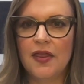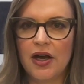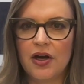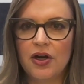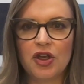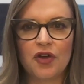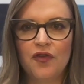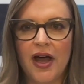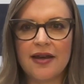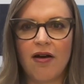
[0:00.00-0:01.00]
There, you'll
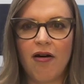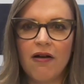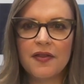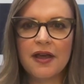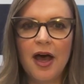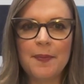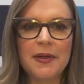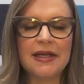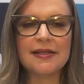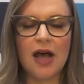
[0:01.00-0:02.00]
find all the
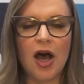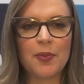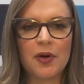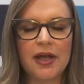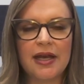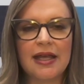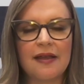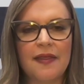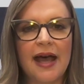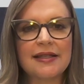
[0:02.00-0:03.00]
companies operating
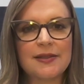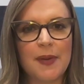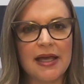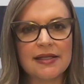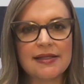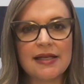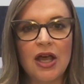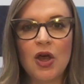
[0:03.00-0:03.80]
in that space